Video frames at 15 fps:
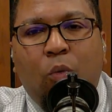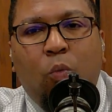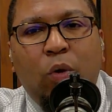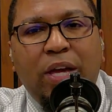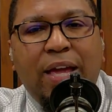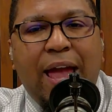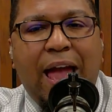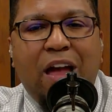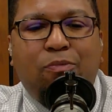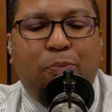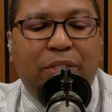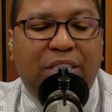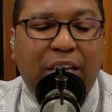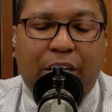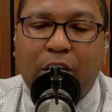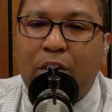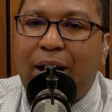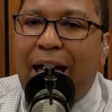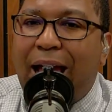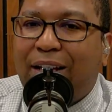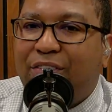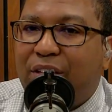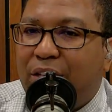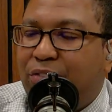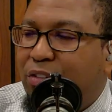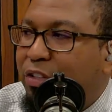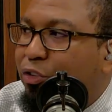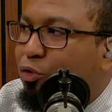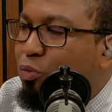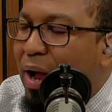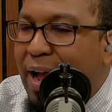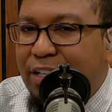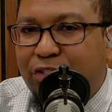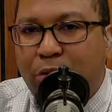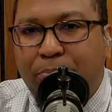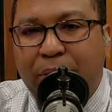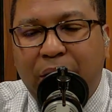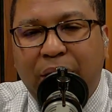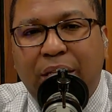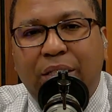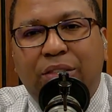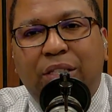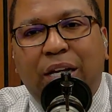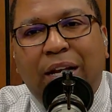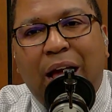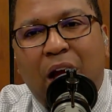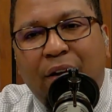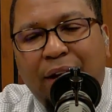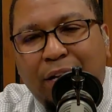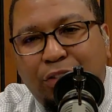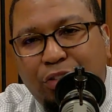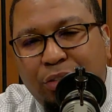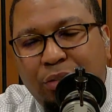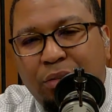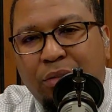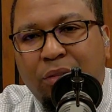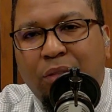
We have particular accesses, rights, abilities in our nation,